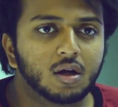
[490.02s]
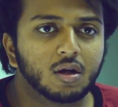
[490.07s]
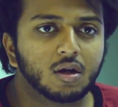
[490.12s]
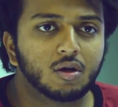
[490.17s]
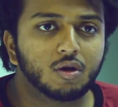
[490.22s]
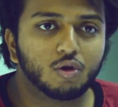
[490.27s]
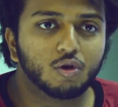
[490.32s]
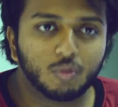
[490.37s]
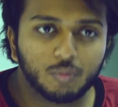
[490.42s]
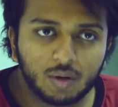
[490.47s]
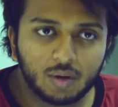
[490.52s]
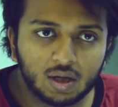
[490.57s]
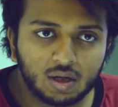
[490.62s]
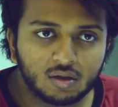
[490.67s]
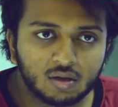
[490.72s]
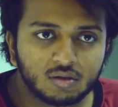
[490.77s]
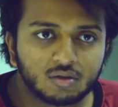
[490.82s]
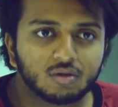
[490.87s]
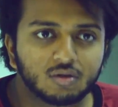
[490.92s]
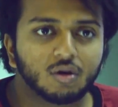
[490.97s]

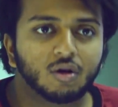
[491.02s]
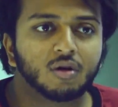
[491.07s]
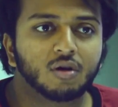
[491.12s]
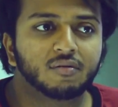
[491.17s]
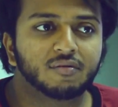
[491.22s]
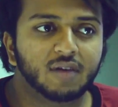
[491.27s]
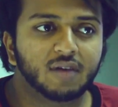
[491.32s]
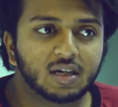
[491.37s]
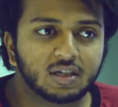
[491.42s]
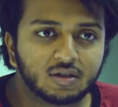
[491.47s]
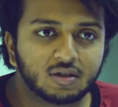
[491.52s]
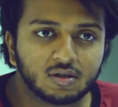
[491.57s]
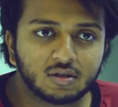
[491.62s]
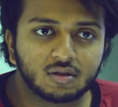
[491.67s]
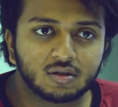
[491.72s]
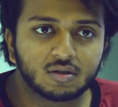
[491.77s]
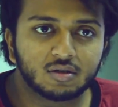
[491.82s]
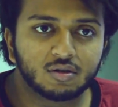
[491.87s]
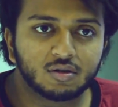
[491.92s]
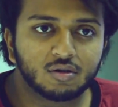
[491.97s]
newbies or
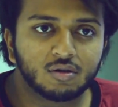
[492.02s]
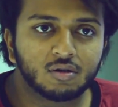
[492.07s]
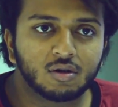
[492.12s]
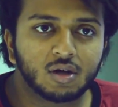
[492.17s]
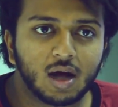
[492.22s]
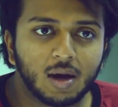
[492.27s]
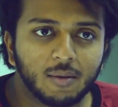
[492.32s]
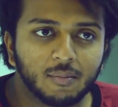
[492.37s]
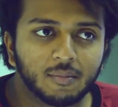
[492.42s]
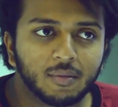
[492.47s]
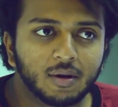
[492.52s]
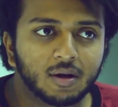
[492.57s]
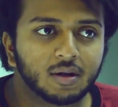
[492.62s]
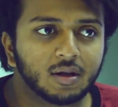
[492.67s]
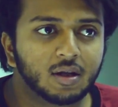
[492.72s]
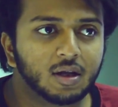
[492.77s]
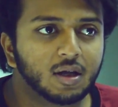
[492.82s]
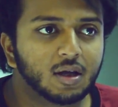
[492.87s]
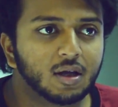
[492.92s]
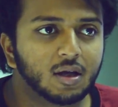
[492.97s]
freshers come and
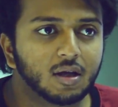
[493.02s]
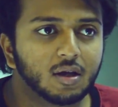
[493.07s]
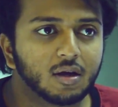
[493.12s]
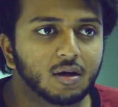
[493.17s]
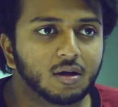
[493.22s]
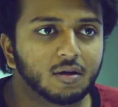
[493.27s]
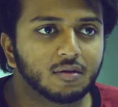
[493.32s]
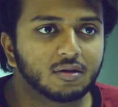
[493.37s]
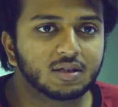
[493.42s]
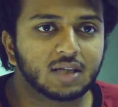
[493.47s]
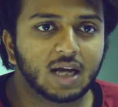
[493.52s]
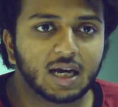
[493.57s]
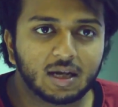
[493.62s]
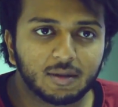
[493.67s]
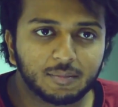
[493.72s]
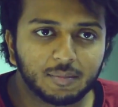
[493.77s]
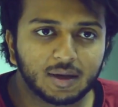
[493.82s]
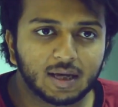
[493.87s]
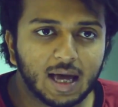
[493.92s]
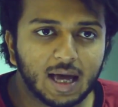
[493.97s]
they set
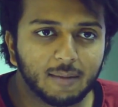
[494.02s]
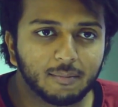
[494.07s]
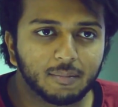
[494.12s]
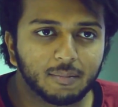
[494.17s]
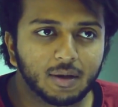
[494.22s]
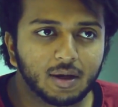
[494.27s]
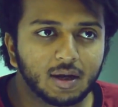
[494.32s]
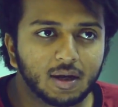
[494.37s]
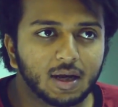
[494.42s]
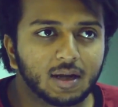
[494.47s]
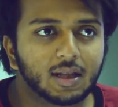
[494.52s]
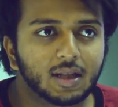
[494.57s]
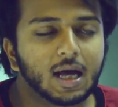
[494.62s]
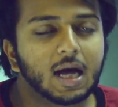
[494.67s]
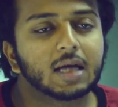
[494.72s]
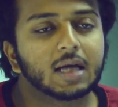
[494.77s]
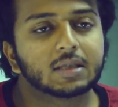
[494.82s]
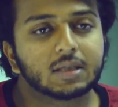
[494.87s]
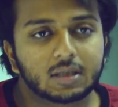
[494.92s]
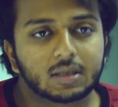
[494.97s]
up a campaign and they
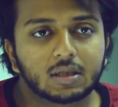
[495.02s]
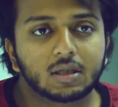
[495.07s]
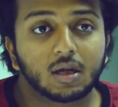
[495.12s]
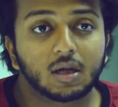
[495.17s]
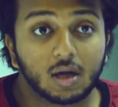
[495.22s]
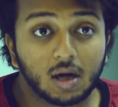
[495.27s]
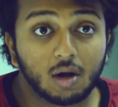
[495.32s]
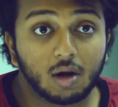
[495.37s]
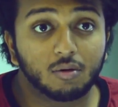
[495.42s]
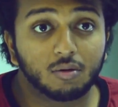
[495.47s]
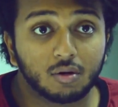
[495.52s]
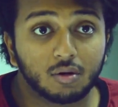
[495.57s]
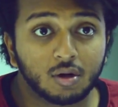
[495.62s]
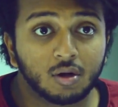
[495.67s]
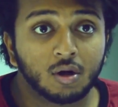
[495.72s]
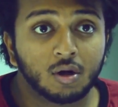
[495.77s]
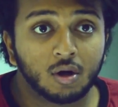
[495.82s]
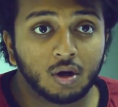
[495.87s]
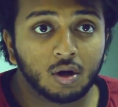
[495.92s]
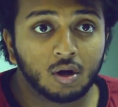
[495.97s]
ask the crowd
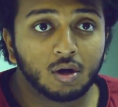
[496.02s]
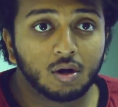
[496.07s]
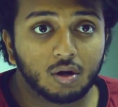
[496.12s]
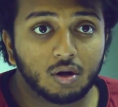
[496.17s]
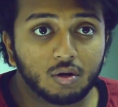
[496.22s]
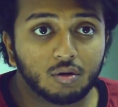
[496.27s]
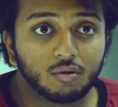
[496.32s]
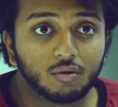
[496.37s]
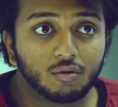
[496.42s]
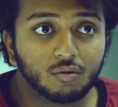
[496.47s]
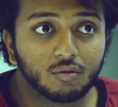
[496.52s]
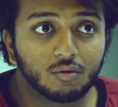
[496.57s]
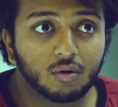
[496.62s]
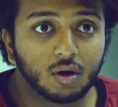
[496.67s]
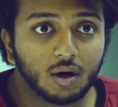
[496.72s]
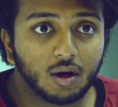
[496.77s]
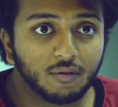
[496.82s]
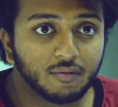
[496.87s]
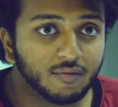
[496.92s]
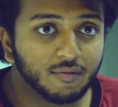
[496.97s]
to
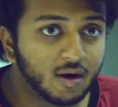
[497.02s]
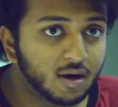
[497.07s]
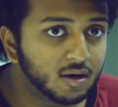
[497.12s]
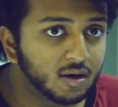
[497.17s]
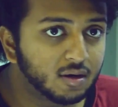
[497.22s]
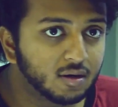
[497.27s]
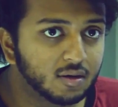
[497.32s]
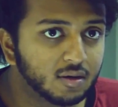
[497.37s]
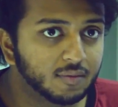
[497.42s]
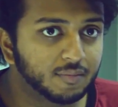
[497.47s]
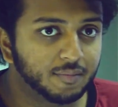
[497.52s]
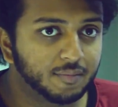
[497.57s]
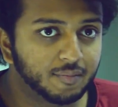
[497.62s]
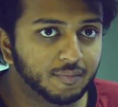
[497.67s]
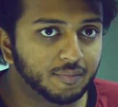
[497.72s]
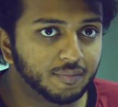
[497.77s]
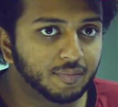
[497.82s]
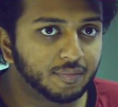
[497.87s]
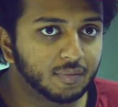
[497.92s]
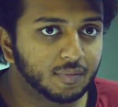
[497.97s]
fund
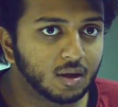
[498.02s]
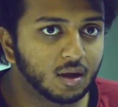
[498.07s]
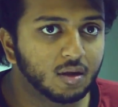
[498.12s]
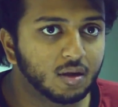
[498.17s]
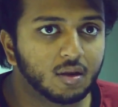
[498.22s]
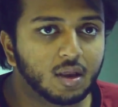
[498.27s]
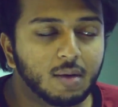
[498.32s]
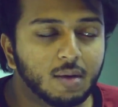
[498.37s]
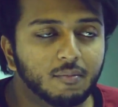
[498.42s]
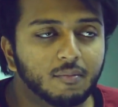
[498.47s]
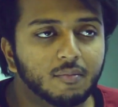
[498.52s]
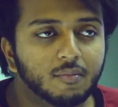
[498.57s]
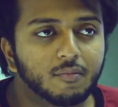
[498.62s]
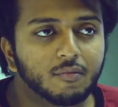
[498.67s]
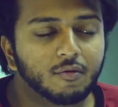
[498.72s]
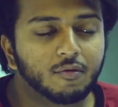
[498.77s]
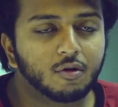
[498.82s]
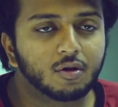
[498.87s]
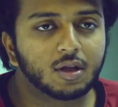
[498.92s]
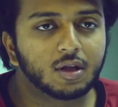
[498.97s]
them
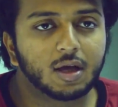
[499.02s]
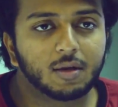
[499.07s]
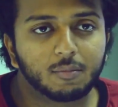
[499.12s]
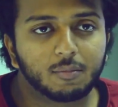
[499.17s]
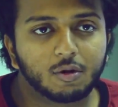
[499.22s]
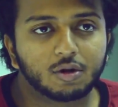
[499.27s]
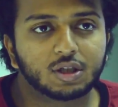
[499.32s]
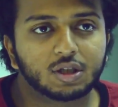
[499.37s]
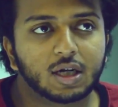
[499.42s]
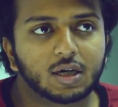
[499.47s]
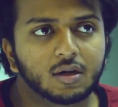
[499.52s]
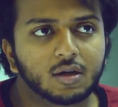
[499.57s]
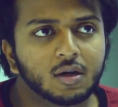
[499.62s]
for their project.